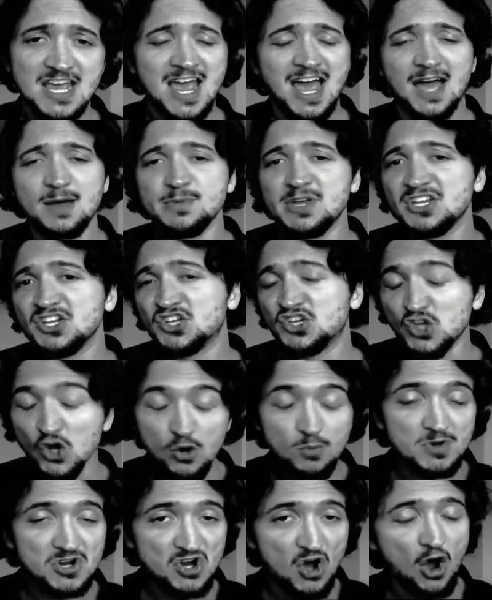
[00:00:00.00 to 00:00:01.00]
I mean,
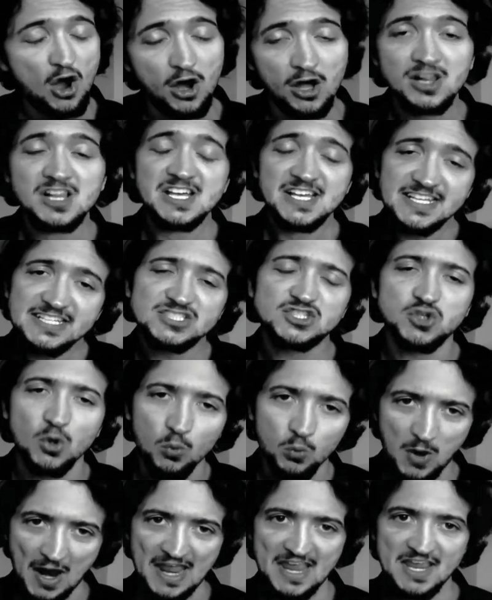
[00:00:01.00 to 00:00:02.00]
human oil is the
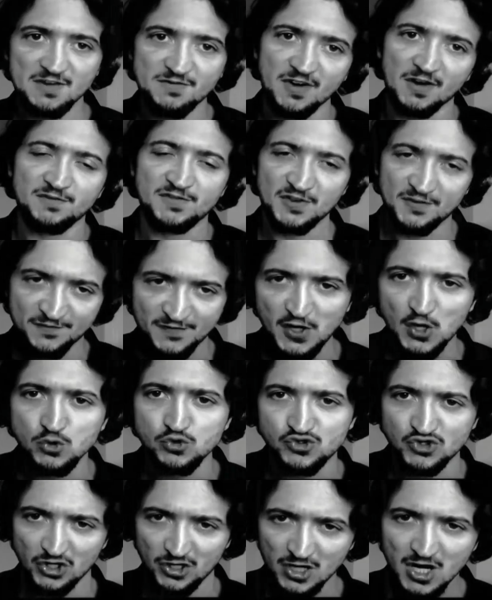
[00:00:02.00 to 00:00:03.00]
wave of the
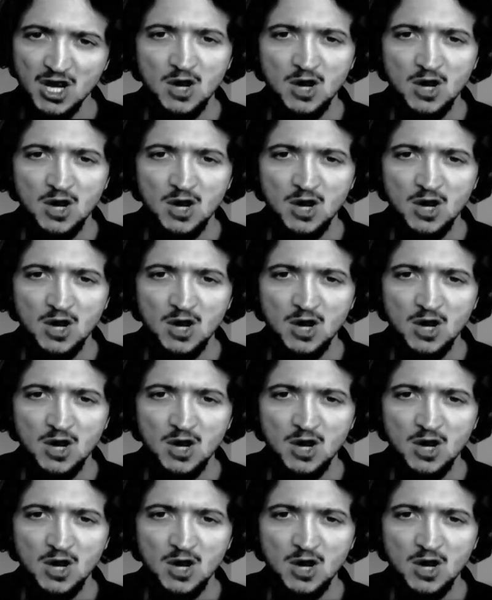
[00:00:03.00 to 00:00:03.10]
future.